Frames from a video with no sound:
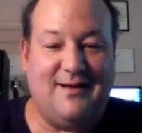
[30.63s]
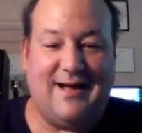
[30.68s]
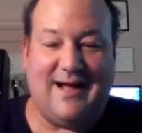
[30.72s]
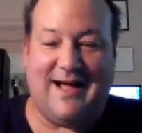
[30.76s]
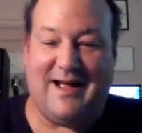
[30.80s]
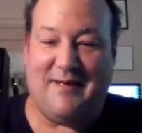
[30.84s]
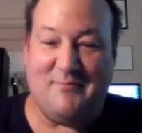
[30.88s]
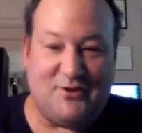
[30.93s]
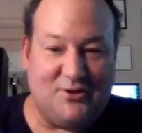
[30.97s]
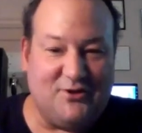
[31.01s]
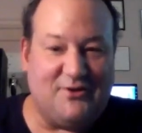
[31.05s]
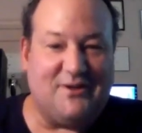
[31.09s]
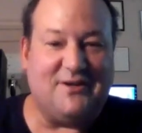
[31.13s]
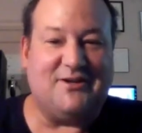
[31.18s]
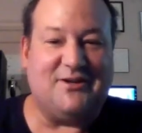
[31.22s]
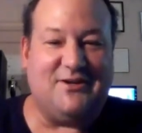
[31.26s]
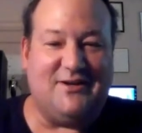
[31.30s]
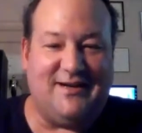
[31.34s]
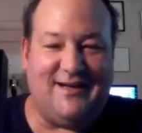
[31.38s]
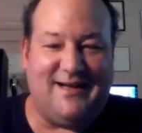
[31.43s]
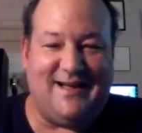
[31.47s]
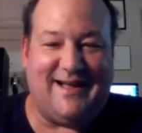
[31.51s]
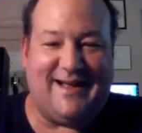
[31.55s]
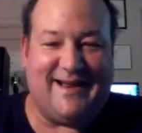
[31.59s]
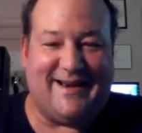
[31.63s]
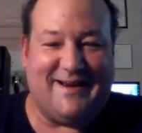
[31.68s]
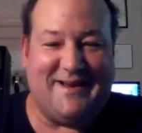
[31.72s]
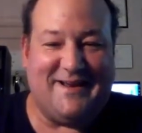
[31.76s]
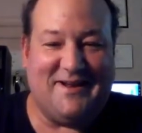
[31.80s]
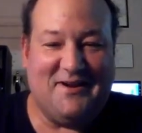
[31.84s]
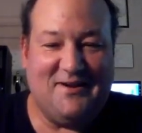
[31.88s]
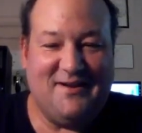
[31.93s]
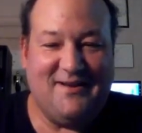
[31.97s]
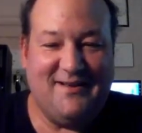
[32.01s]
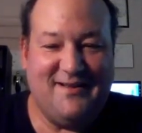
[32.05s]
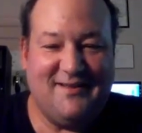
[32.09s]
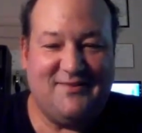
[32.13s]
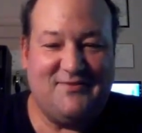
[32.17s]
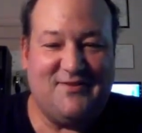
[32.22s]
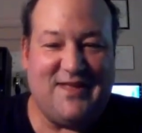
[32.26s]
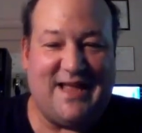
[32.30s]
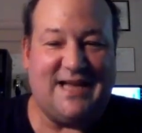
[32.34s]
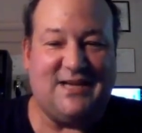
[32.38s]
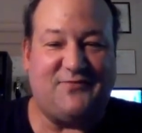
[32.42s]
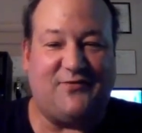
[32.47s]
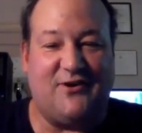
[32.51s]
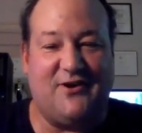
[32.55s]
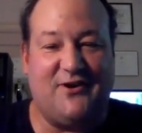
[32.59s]
I'm doing good.
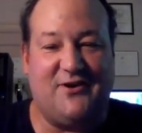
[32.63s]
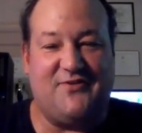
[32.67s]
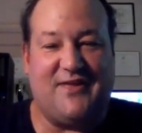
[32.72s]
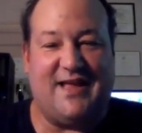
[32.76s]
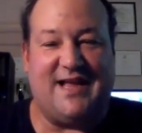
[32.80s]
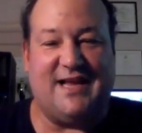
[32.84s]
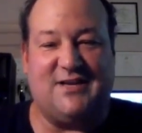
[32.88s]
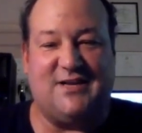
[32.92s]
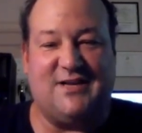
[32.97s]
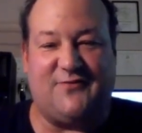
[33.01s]
Thanks for